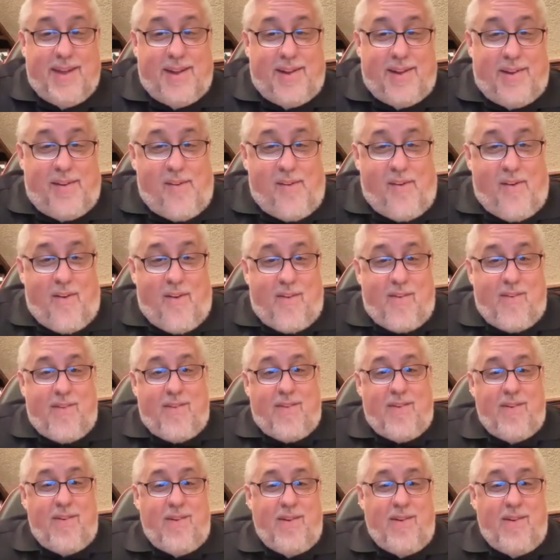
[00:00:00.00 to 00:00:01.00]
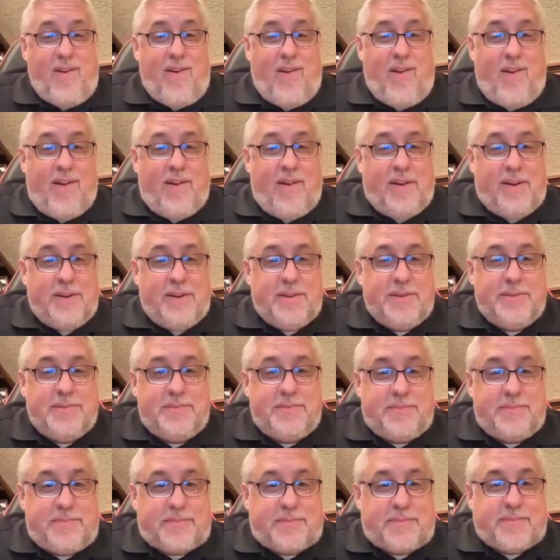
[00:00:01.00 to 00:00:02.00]

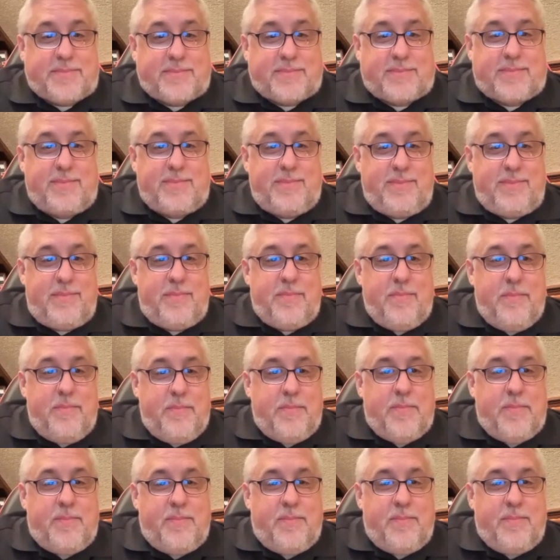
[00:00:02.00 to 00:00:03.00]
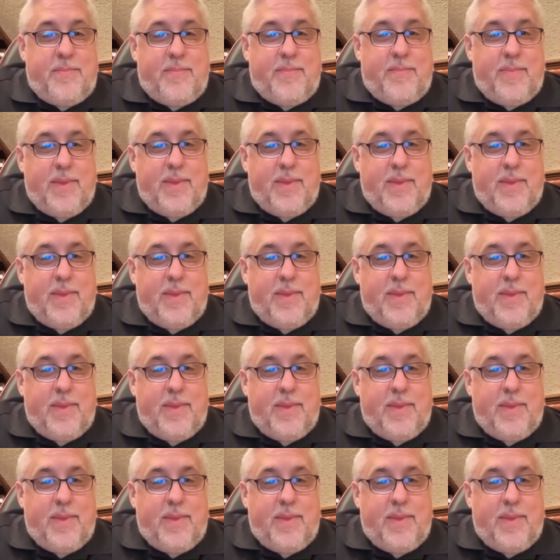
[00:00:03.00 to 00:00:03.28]
No words are spoken by the person on screen.